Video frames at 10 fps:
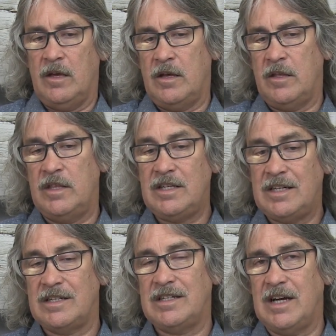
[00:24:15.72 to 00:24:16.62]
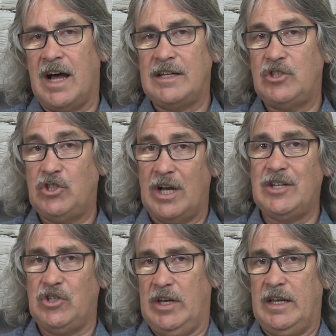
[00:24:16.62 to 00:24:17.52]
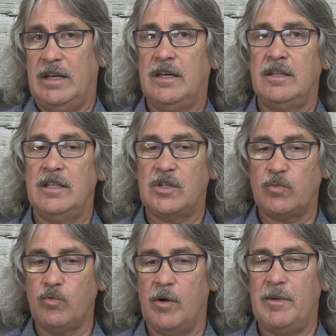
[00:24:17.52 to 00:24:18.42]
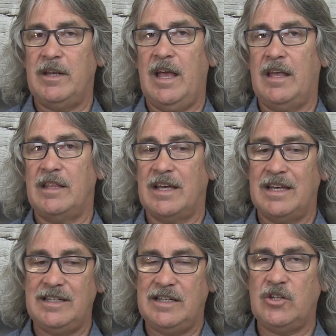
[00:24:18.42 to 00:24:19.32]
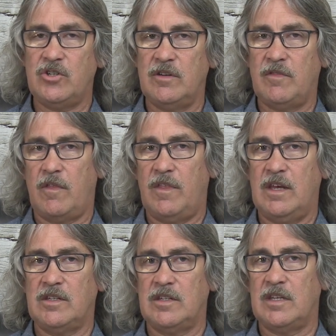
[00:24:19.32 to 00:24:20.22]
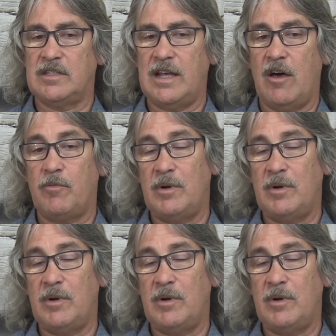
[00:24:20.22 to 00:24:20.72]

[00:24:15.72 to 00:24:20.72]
this is God judging this woman and the condition of the things in the south,